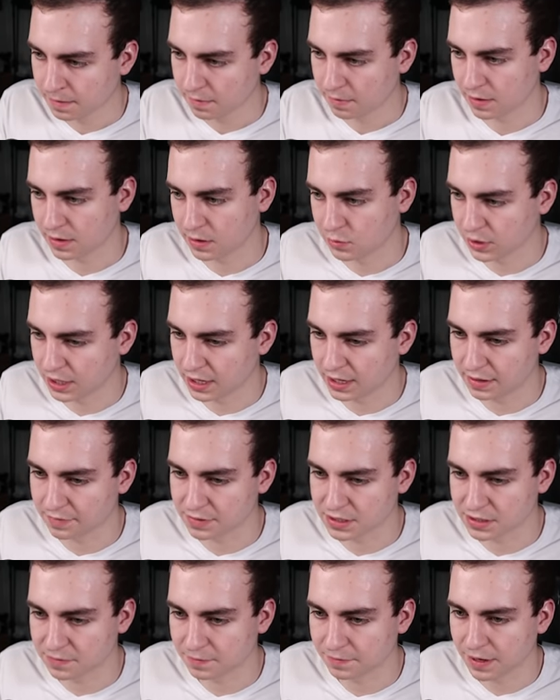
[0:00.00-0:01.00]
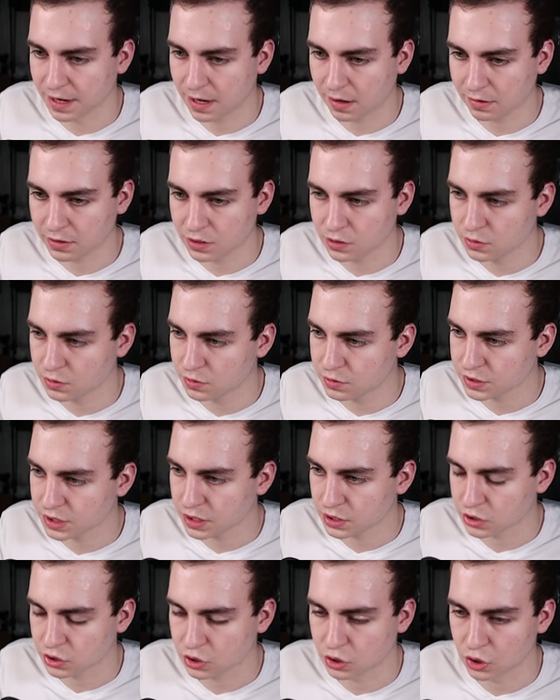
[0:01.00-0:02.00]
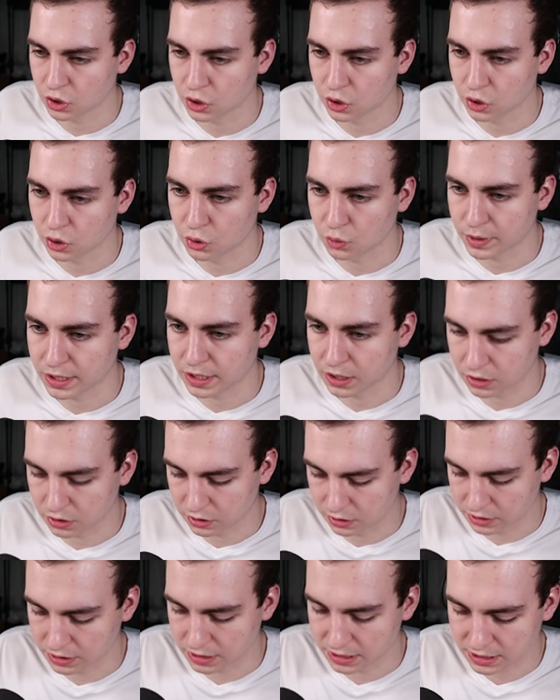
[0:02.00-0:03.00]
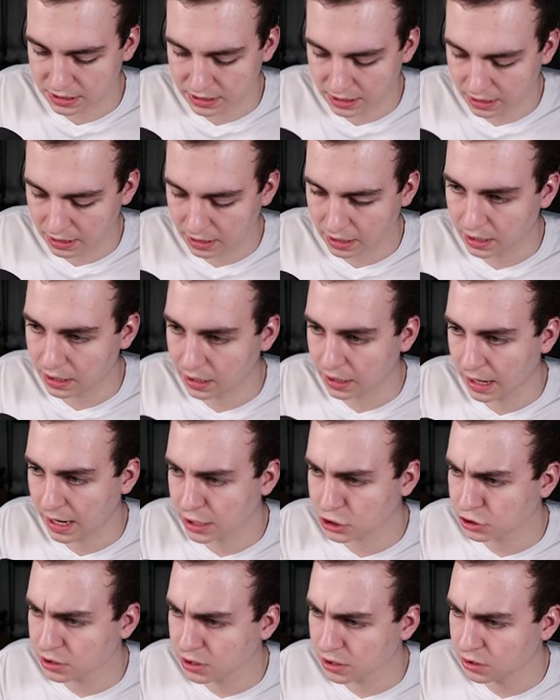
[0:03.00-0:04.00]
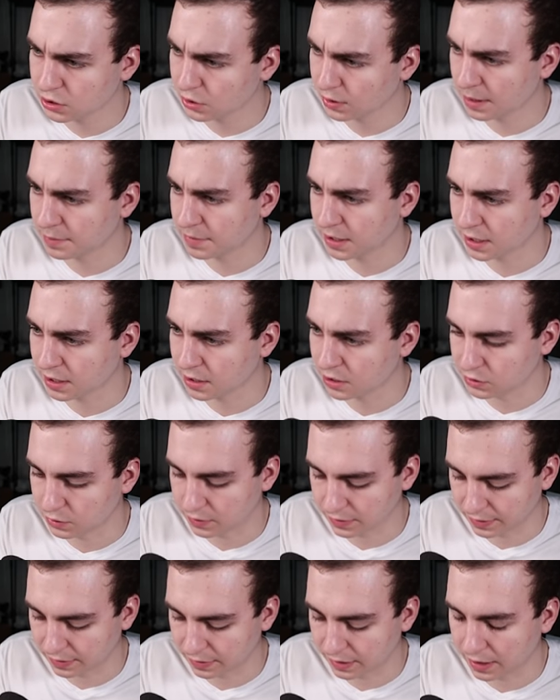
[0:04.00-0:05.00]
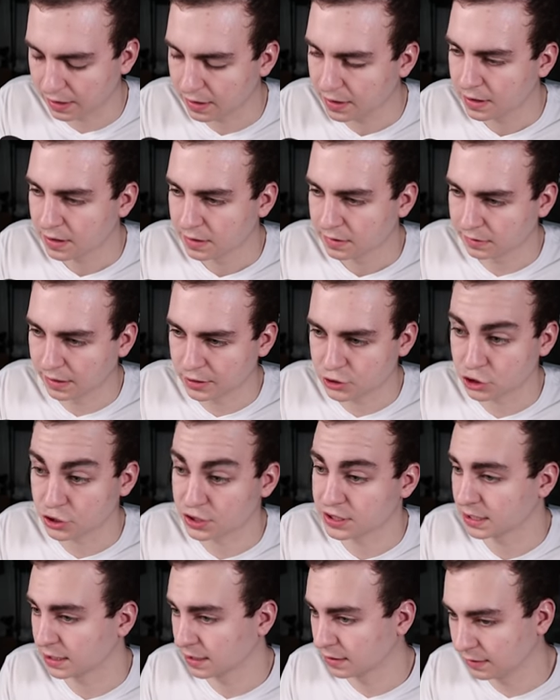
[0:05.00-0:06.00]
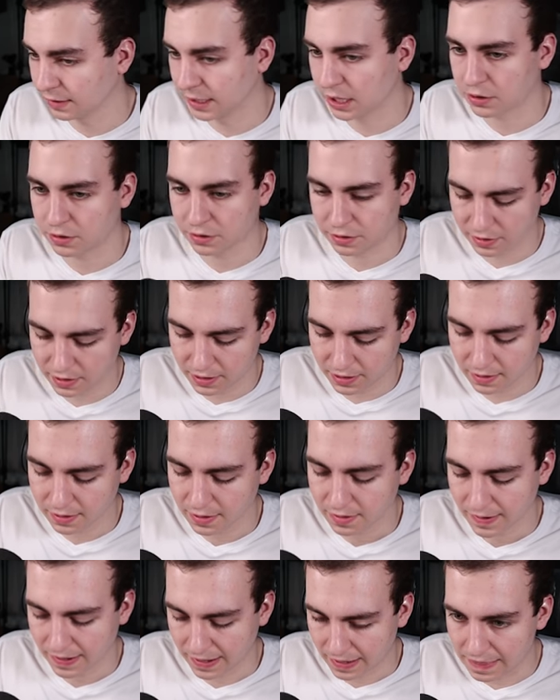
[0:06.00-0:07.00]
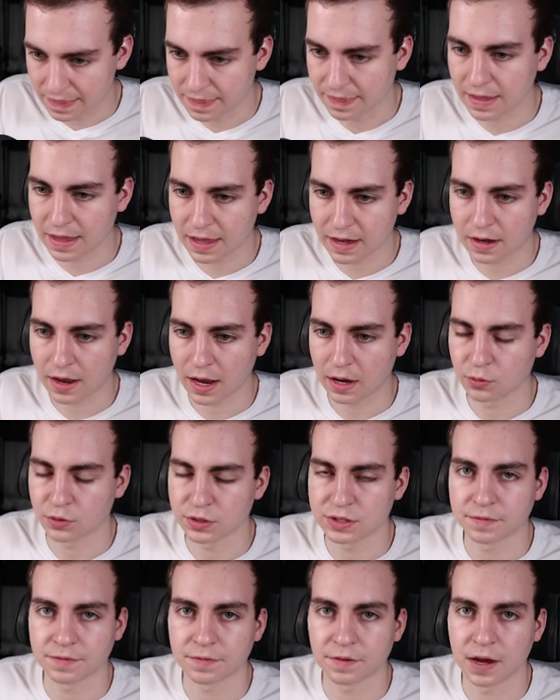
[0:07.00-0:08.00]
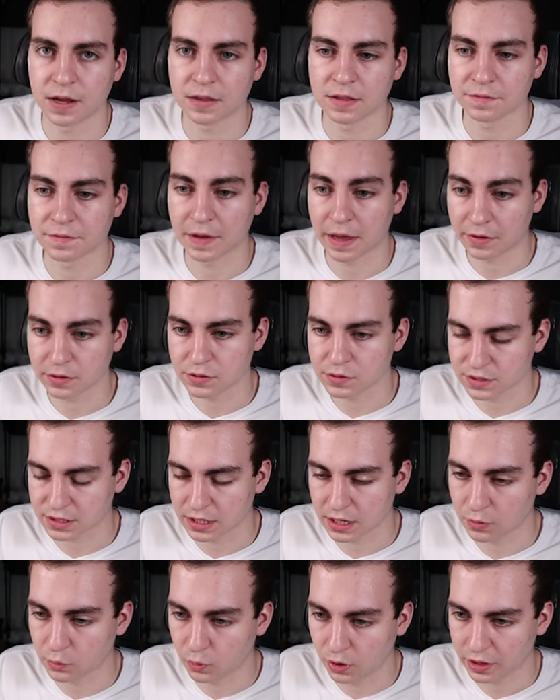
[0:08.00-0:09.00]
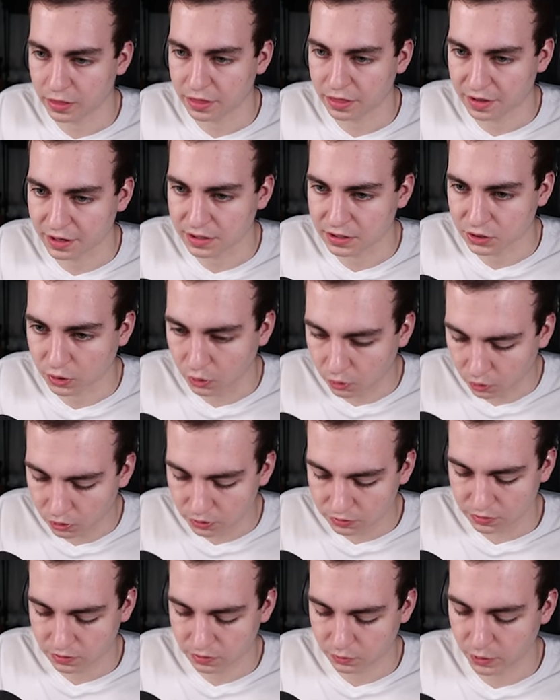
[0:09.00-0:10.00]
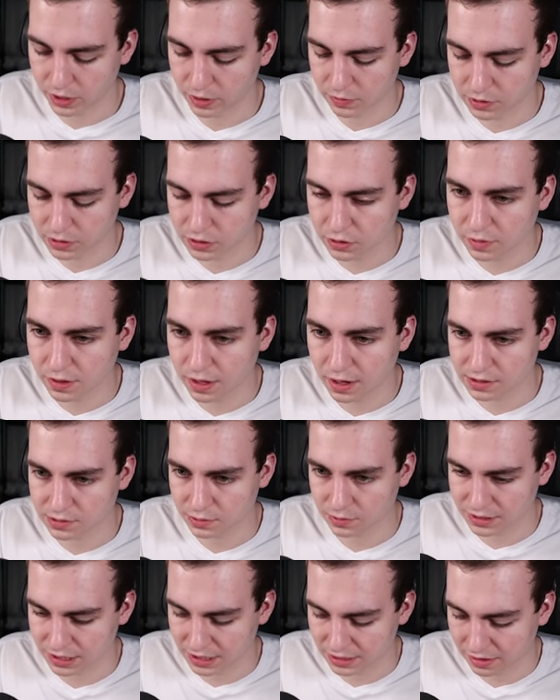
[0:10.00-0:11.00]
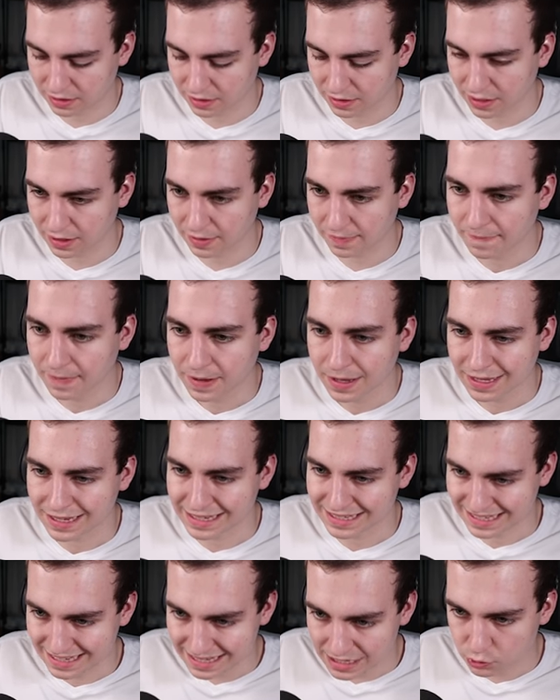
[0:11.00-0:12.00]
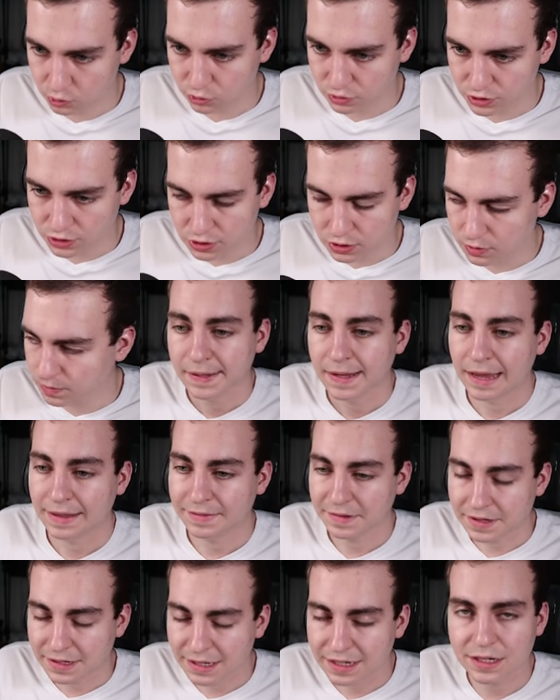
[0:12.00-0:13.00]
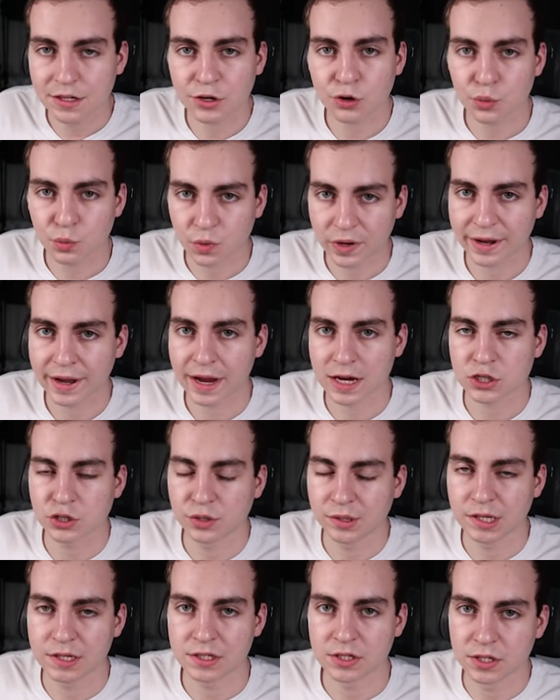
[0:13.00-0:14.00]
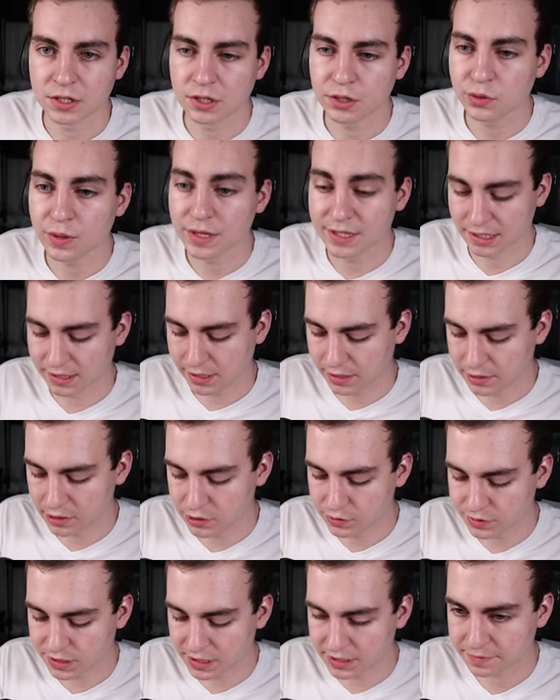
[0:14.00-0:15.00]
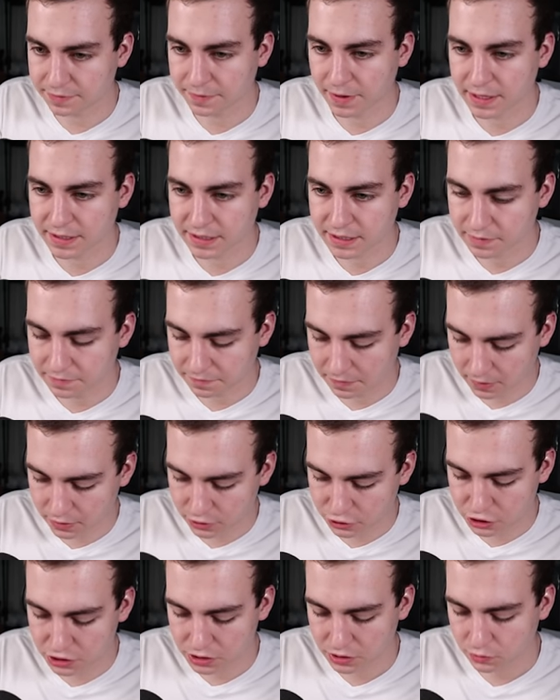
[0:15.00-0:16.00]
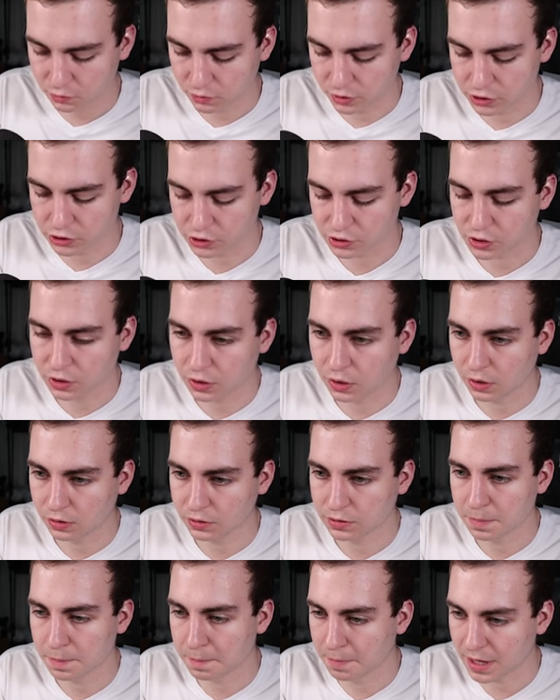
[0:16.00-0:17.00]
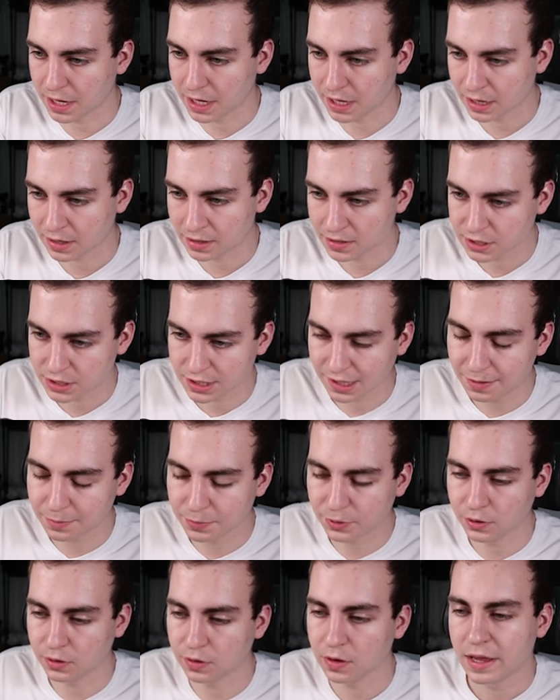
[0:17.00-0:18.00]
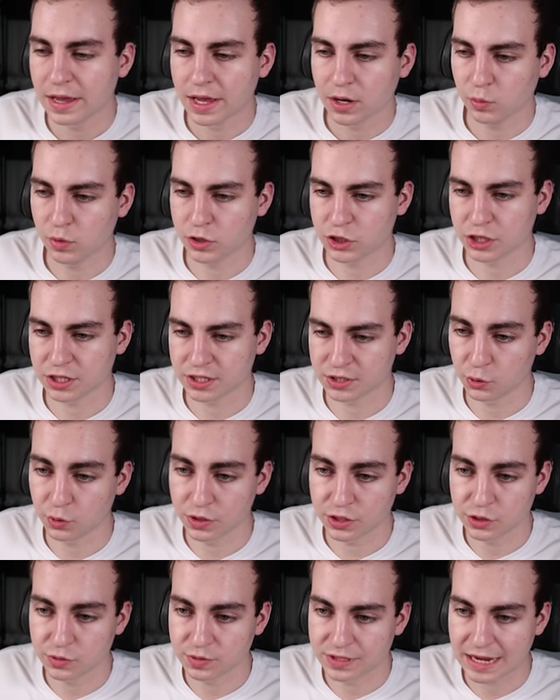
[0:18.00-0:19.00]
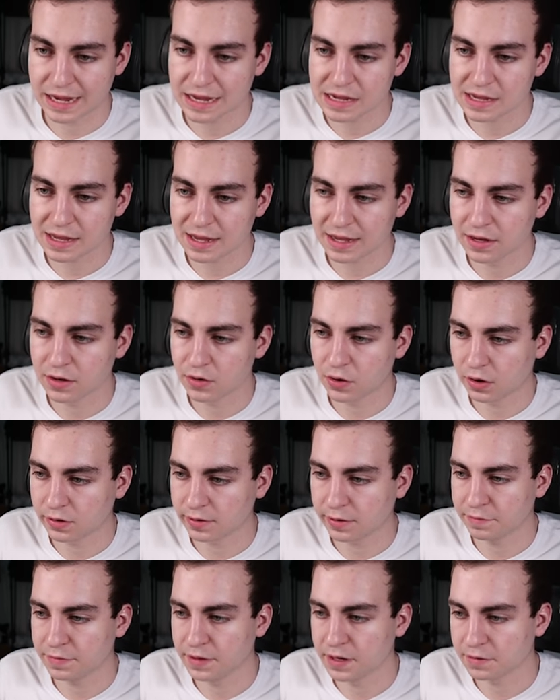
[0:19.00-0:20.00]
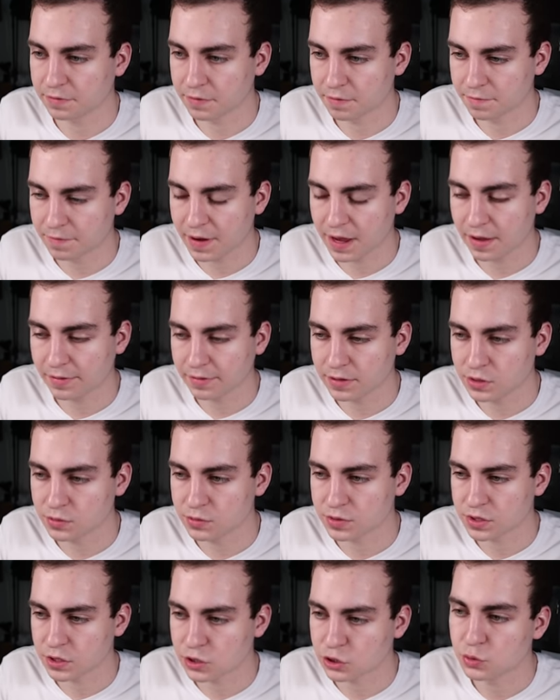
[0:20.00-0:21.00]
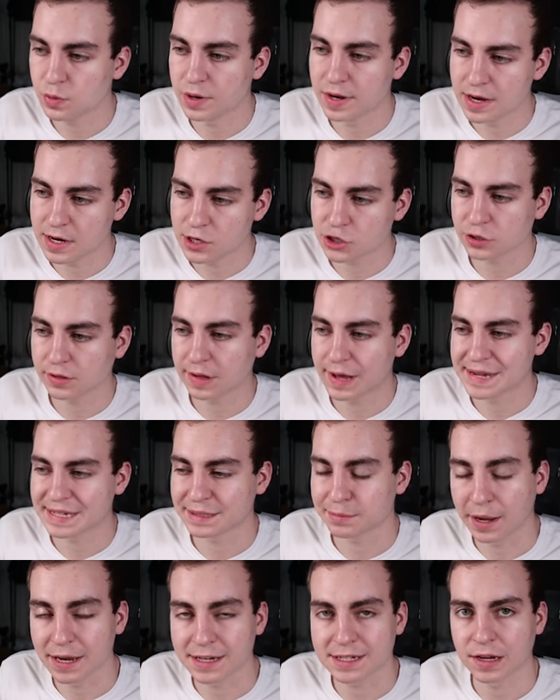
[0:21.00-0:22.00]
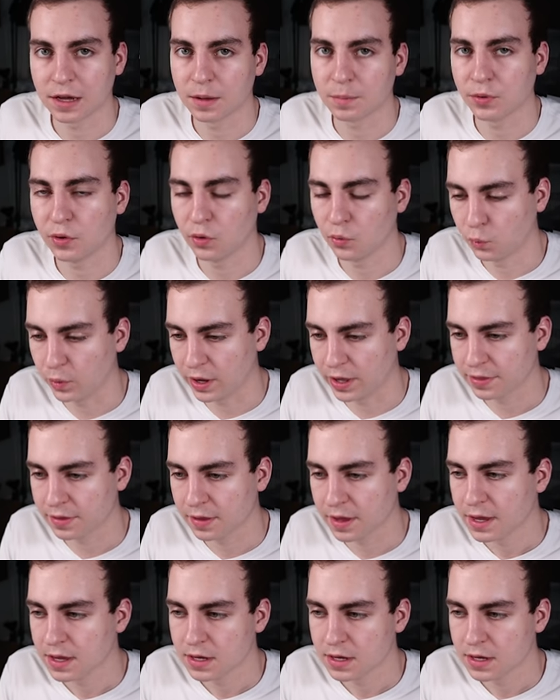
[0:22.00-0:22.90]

And then we could give it some values. So we could say, actually, you know what? I'm not going to do it like that. Let's just declare thing. And then I will define the values that I want thing to hold. The way I would do that is I would say thing is equal to. And then here, what I actually need to do is I need to use this fancy function, which is called make_tuple, which is going to take in all of the different values to initialize my tuple with.